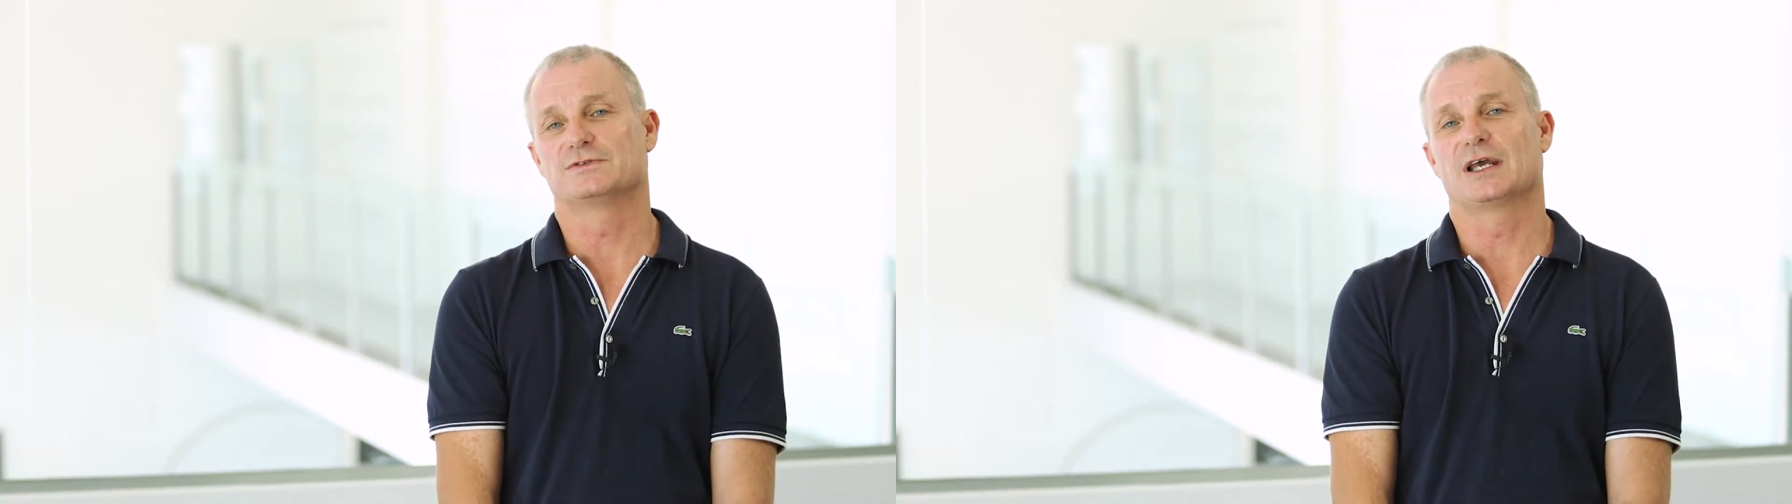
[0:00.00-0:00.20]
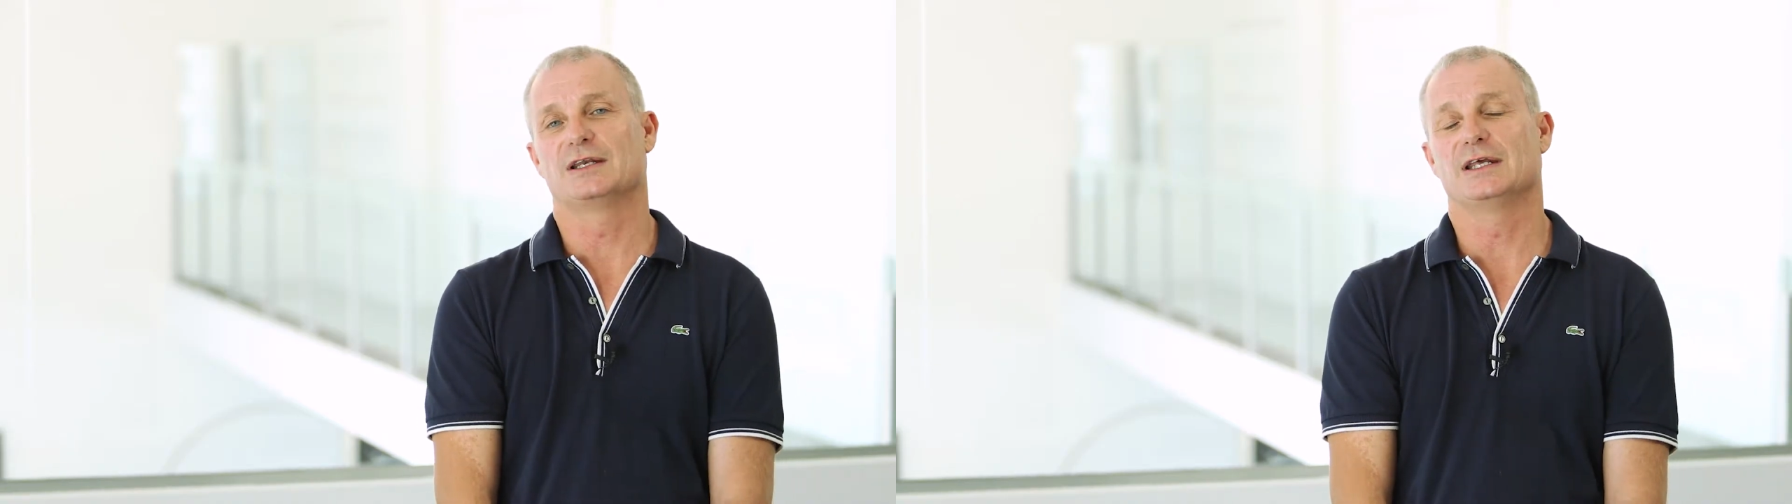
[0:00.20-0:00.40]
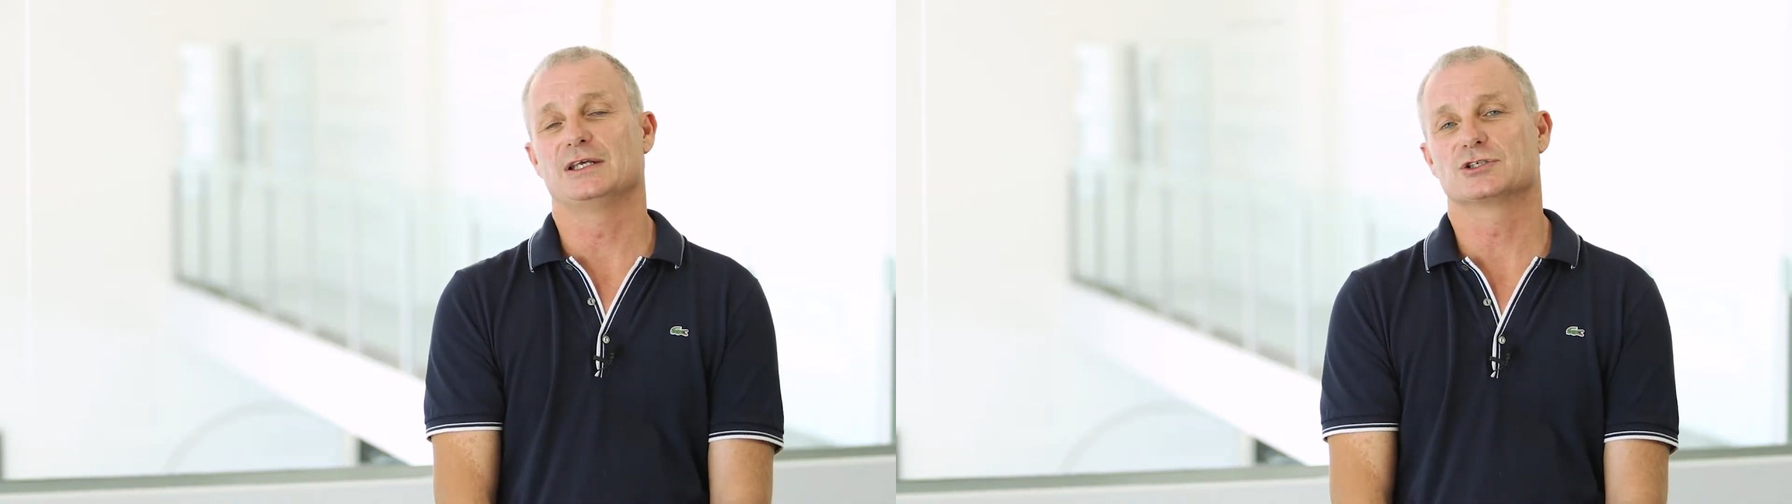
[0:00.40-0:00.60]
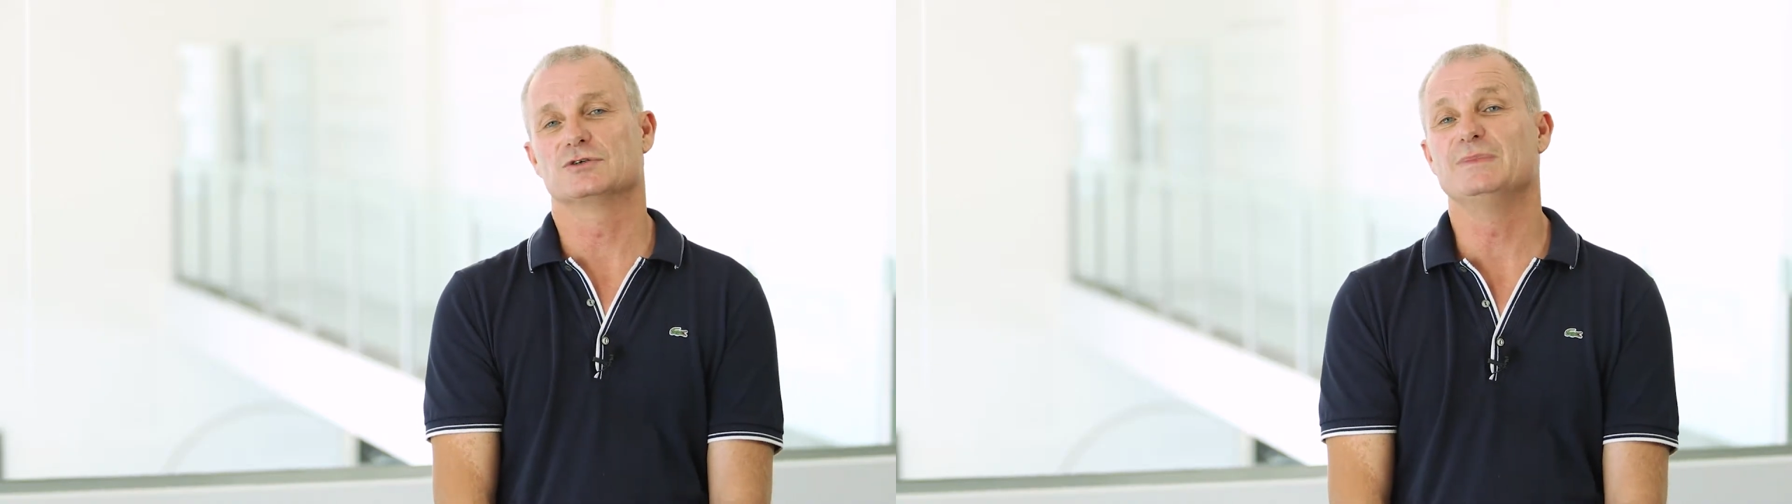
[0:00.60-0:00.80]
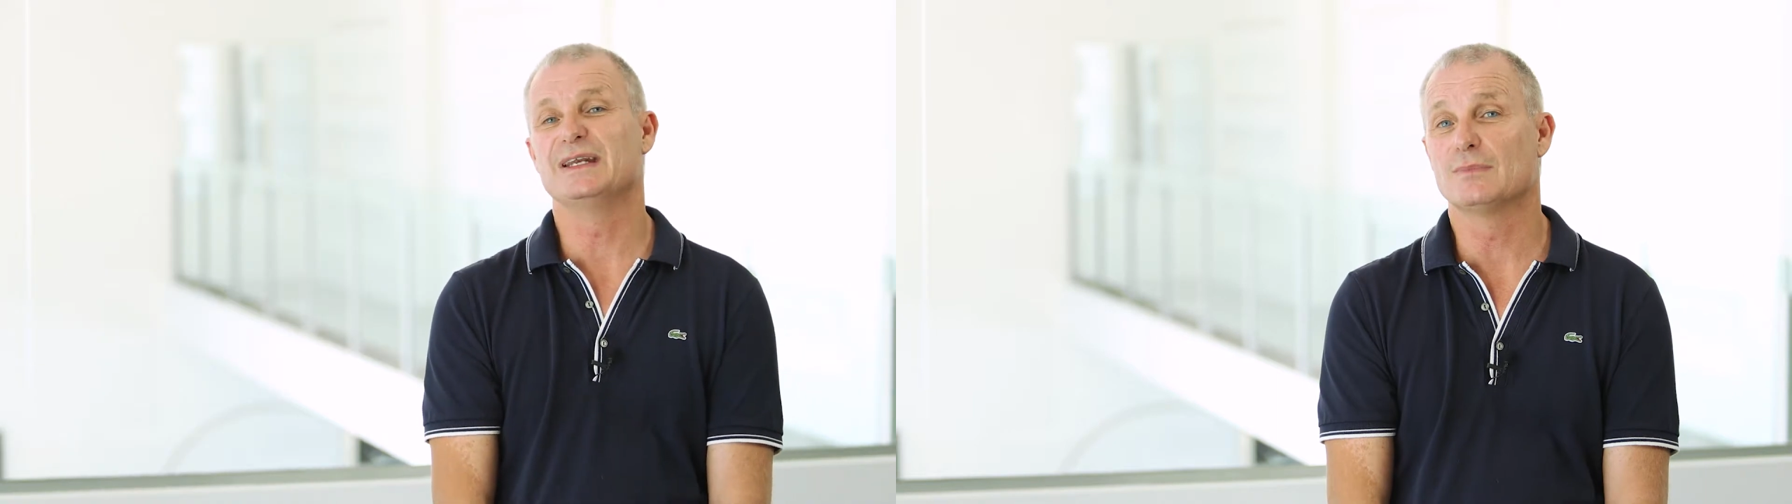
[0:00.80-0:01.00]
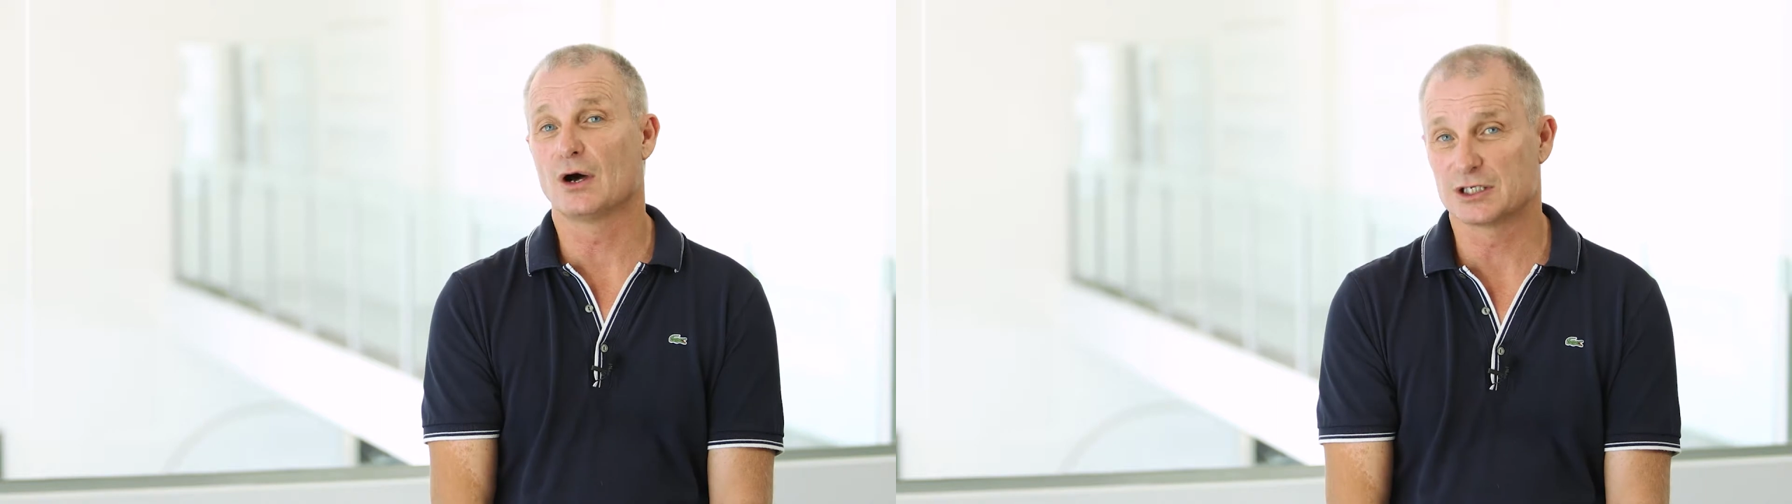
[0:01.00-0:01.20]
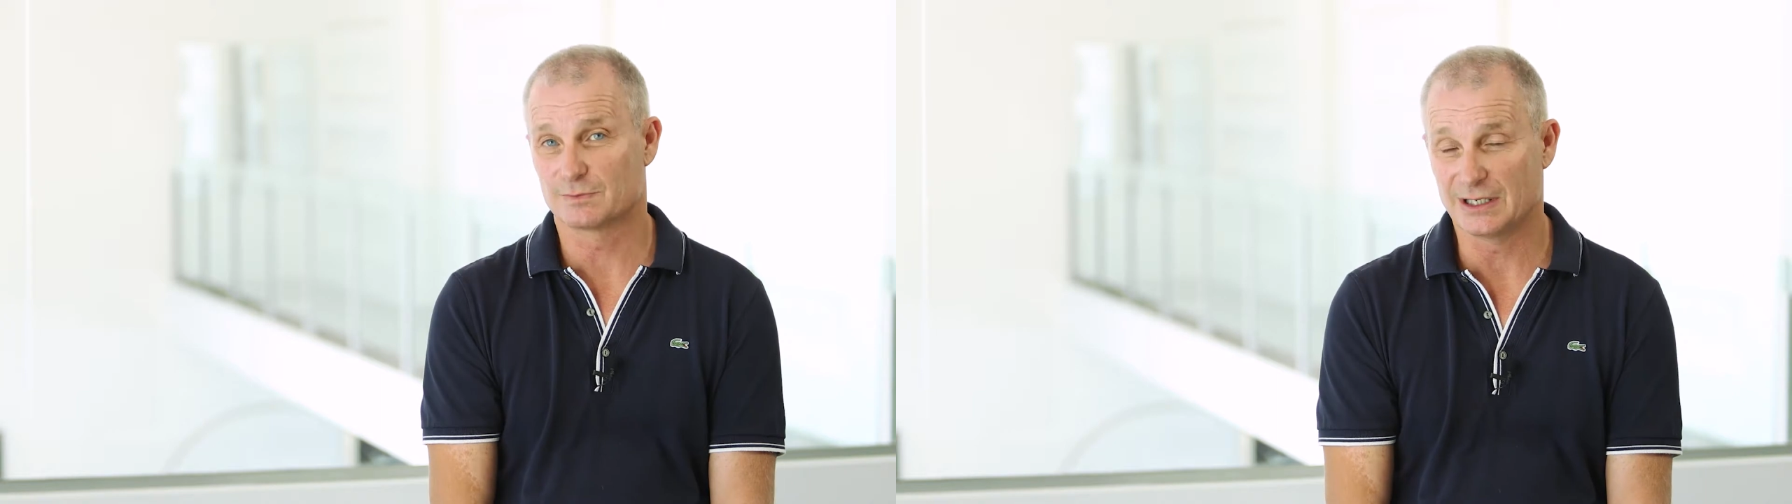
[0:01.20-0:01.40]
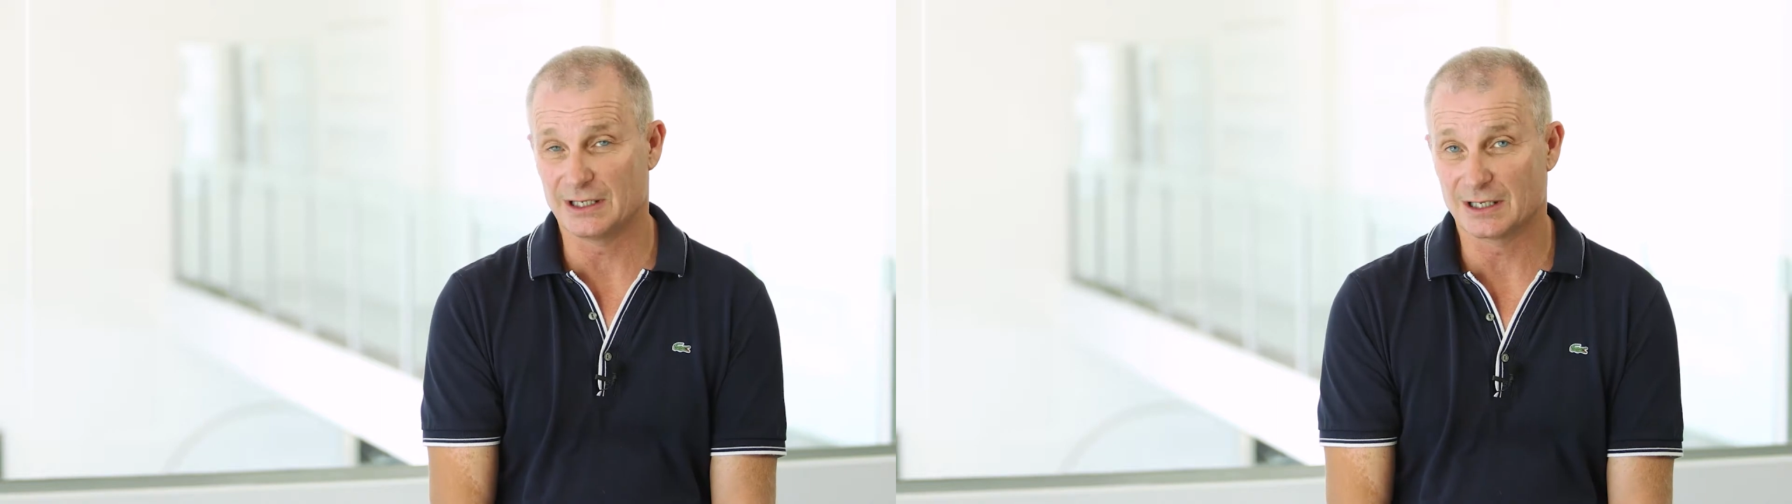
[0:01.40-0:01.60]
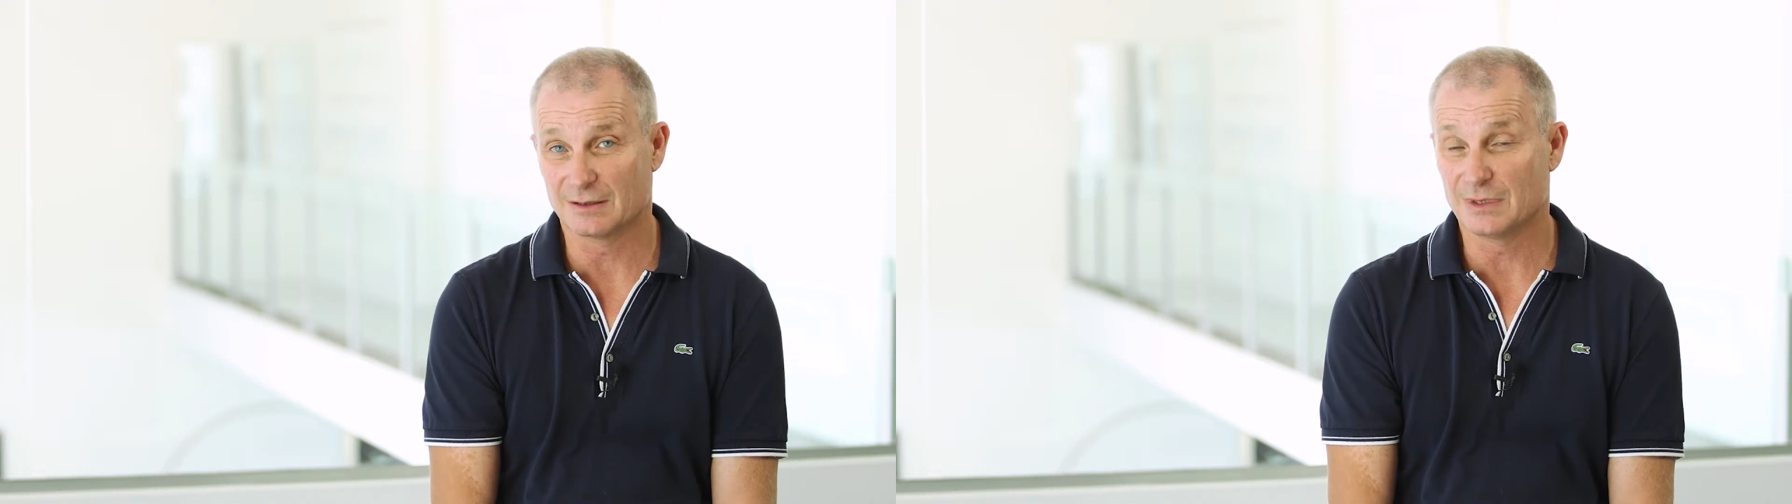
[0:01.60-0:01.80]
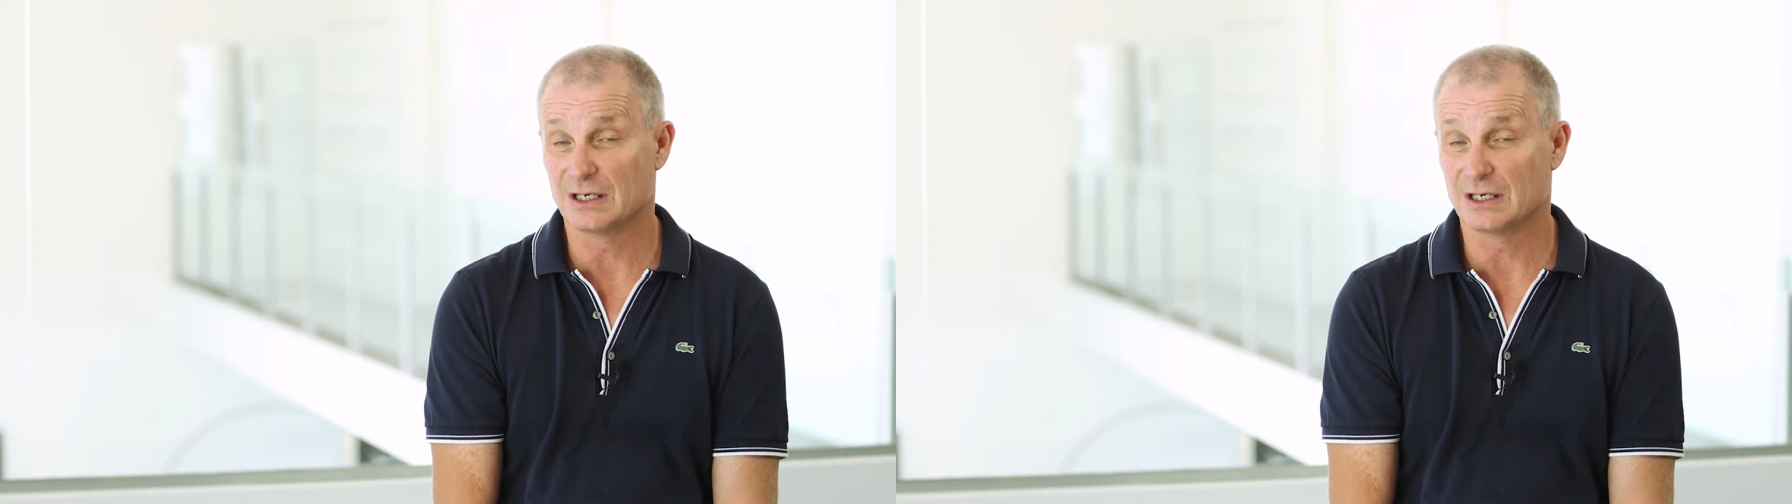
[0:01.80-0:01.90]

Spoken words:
techniques to minimise bleeding and